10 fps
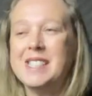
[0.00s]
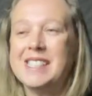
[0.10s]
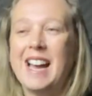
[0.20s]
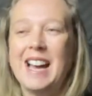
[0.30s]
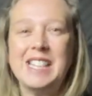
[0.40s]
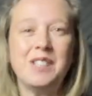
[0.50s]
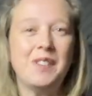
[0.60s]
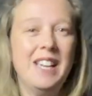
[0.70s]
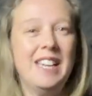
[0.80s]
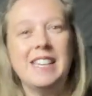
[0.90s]
It's kind of
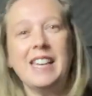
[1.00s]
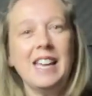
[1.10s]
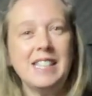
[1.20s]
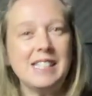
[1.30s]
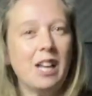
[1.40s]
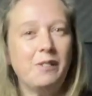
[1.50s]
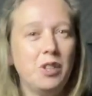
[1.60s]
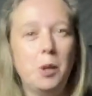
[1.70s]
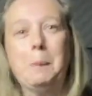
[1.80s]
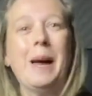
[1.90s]
get yourself a
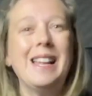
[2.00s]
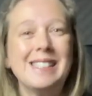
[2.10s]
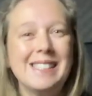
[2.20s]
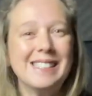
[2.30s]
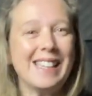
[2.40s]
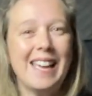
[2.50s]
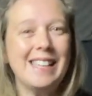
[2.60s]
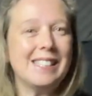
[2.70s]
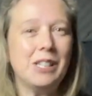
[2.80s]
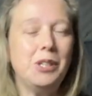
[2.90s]
new pencil
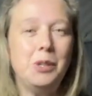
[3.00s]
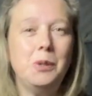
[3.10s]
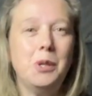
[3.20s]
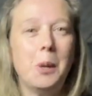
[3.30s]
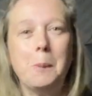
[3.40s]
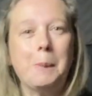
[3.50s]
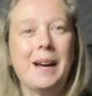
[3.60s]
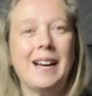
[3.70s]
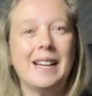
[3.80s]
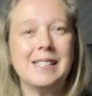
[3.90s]
case and a new
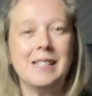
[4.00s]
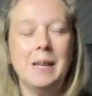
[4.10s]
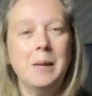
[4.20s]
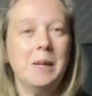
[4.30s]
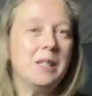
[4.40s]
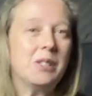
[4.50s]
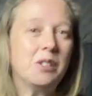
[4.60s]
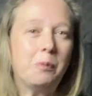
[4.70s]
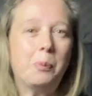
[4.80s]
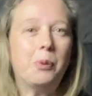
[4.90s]
notepad and
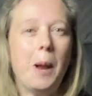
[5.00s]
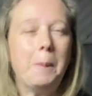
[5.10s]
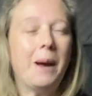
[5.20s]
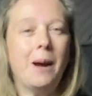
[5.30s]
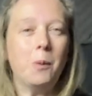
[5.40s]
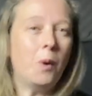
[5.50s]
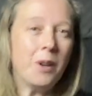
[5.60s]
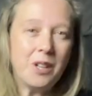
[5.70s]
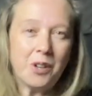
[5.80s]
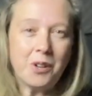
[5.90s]
sort of prep out
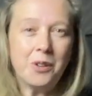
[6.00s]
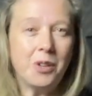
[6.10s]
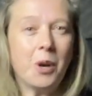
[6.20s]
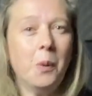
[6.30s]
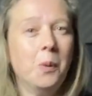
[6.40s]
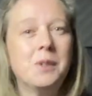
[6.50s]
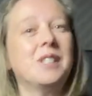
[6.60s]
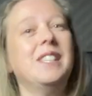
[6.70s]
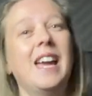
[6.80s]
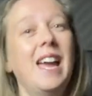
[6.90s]
what you're goals
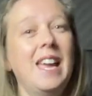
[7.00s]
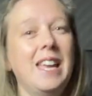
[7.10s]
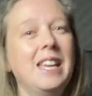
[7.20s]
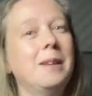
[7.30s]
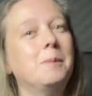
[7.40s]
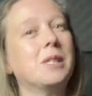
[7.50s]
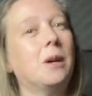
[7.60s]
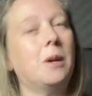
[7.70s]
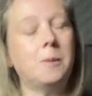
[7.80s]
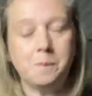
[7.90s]
and your aims are.